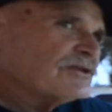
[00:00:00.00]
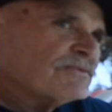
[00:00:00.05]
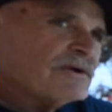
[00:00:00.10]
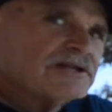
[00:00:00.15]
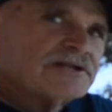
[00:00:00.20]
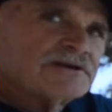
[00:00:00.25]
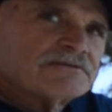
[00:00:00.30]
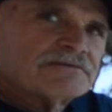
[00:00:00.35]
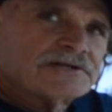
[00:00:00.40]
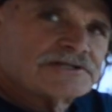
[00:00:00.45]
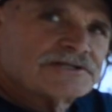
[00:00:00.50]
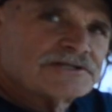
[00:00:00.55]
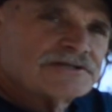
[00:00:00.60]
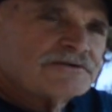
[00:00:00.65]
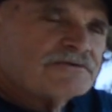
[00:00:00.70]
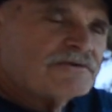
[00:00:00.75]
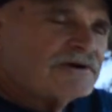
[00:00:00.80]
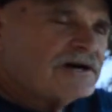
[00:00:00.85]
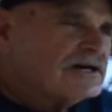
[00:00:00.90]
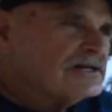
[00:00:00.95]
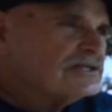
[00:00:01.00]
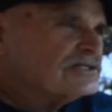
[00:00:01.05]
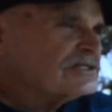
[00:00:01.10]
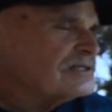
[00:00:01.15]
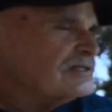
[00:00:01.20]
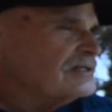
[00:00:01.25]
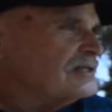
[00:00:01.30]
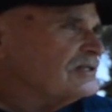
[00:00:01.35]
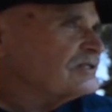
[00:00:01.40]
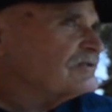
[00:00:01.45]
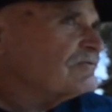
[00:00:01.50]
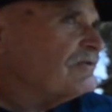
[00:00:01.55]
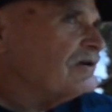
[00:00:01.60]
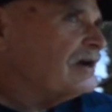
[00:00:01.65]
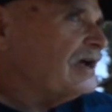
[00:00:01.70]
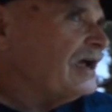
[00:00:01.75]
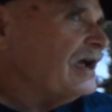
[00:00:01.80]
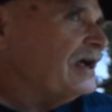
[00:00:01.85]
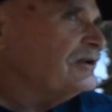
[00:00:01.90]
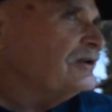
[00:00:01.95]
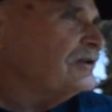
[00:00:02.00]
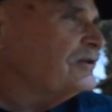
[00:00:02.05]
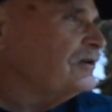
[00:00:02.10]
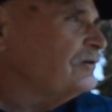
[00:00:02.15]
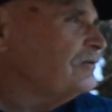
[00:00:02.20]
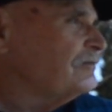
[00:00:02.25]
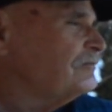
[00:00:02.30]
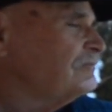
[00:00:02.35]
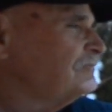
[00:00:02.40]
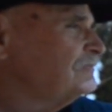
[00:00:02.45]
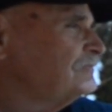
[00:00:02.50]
the way the original was, so that's what I had to do.